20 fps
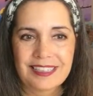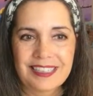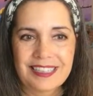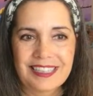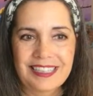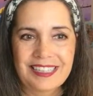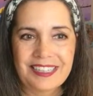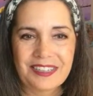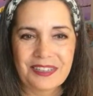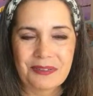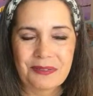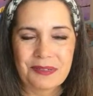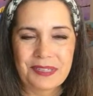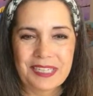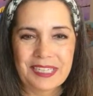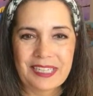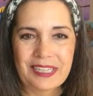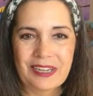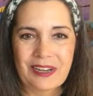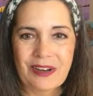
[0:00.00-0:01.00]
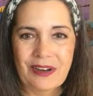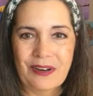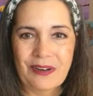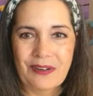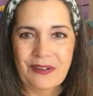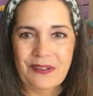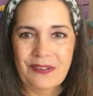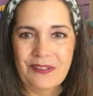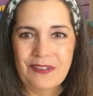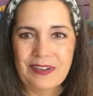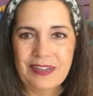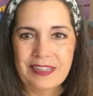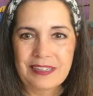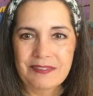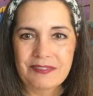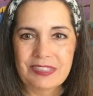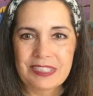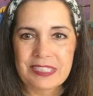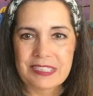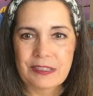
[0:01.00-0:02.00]
there we go.
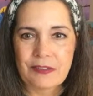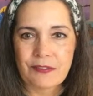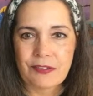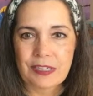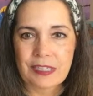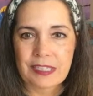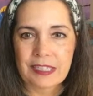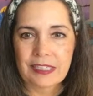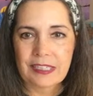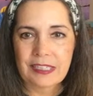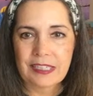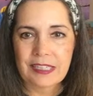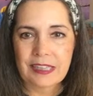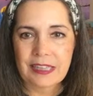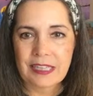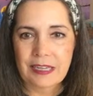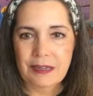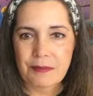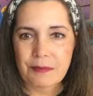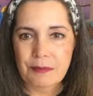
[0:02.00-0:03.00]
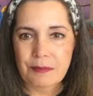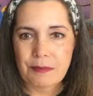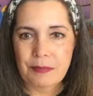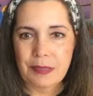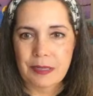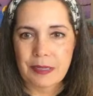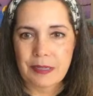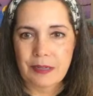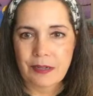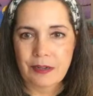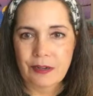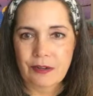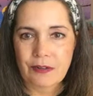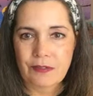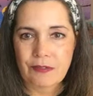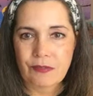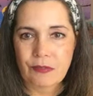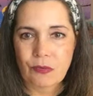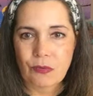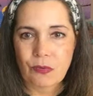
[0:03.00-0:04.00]
Let me see if I can get that
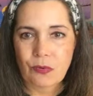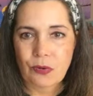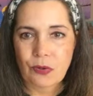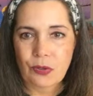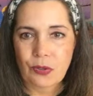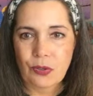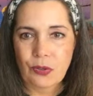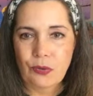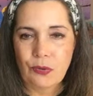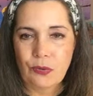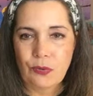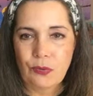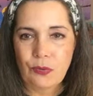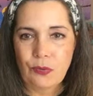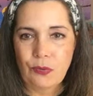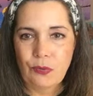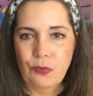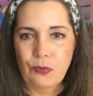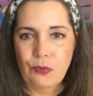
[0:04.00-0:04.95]
bigger for you.